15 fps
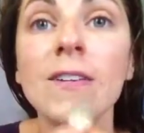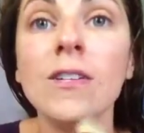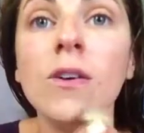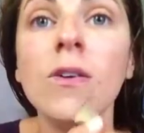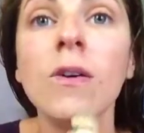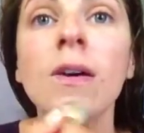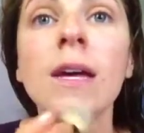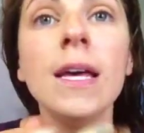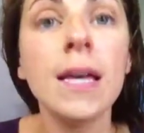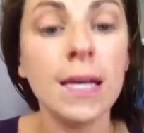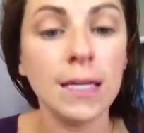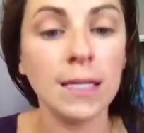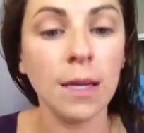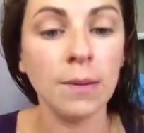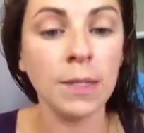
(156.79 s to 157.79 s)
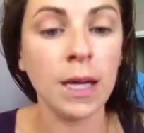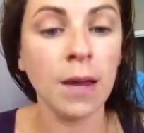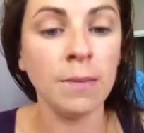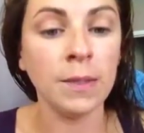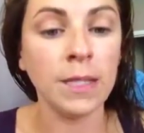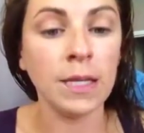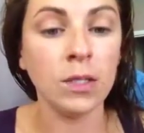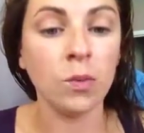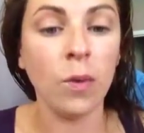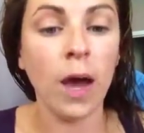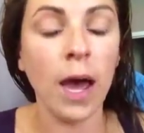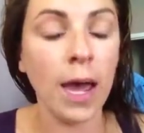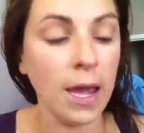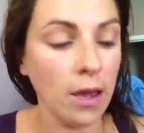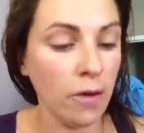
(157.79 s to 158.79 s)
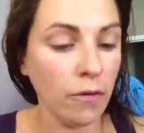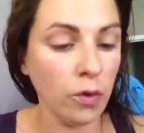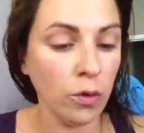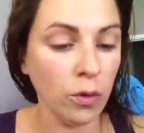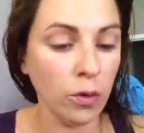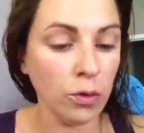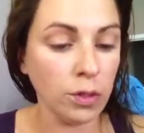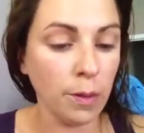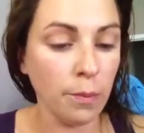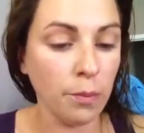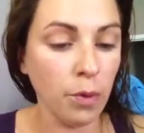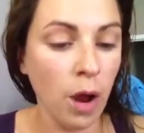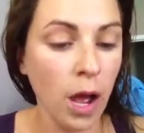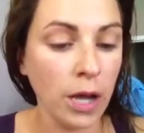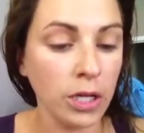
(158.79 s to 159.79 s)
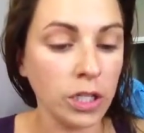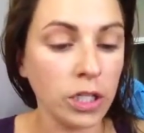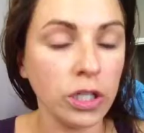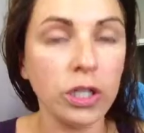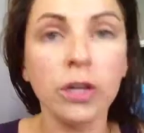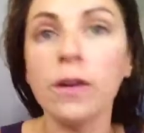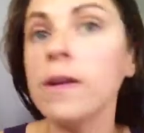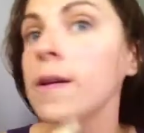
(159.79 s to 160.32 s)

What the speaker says: So sometimes that's why if you use a brush,